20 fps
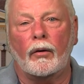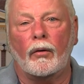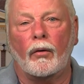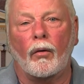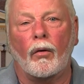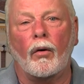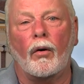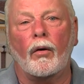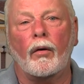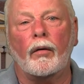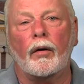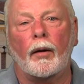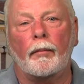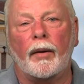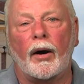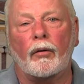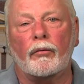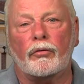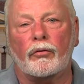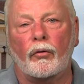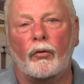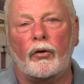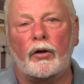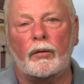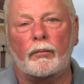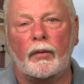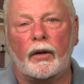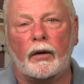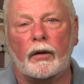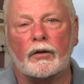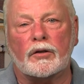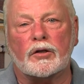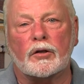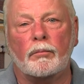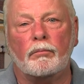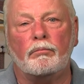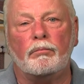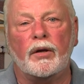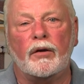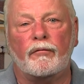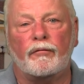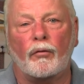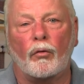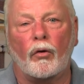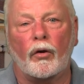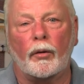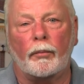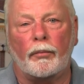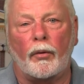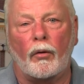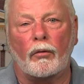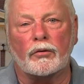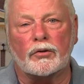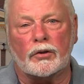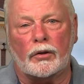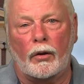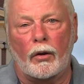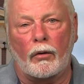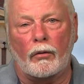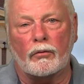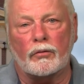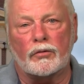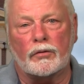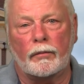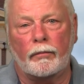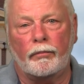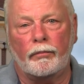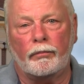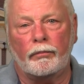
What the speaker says: or about 30 minutes before the polls close.